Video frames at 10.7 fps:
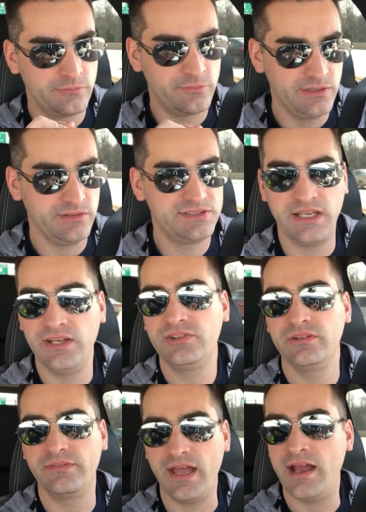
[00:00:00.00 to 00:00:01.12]

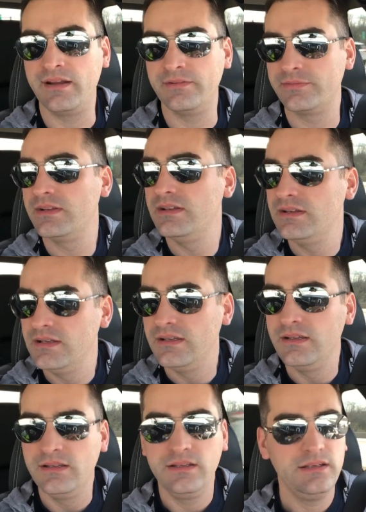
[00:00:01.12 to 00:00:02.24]
realization of that. Of
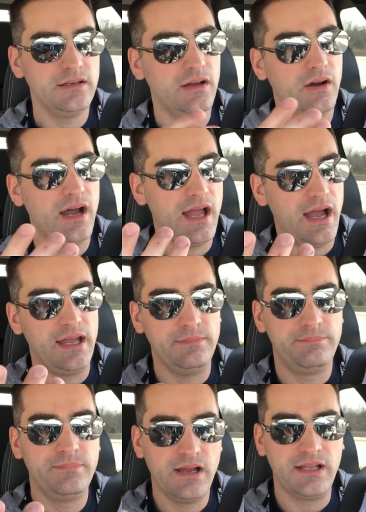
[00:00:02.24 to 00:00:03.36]
you know, I,
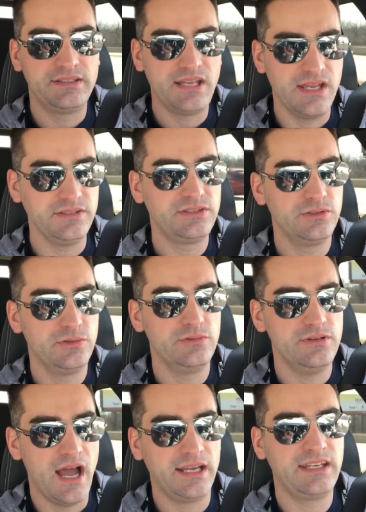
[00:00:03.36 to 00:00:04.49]
I, I tend to
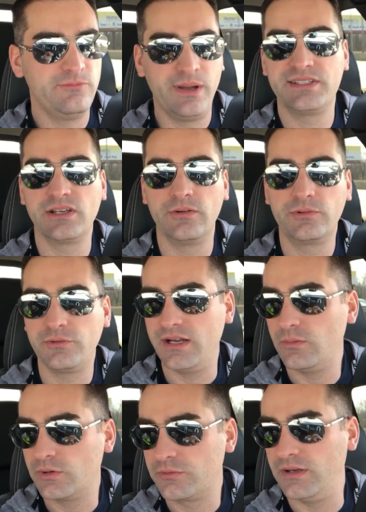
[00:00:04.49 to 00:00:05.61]
not give myself
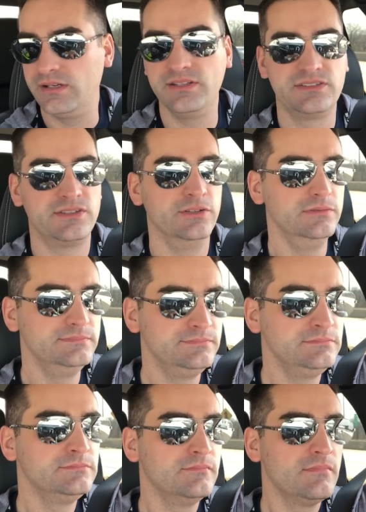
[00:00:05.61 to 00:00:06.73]
credit where credit is due,
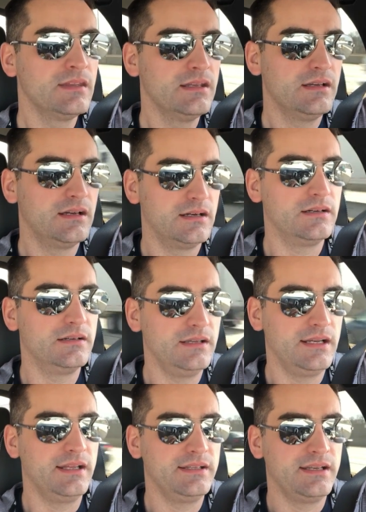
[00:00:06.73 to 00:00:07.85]
uh,
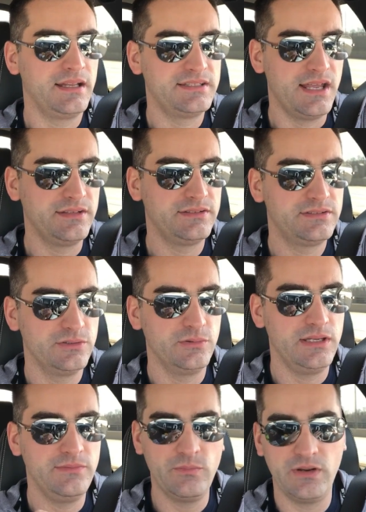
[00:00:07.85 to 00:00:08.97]
and I and I tend
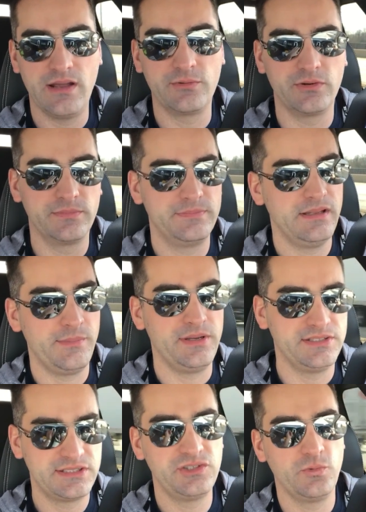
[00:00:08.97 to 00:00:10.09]
to even whenever I'm in
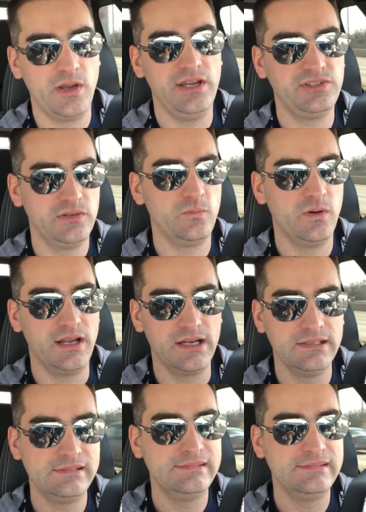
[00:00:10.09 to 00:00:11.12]
a situation where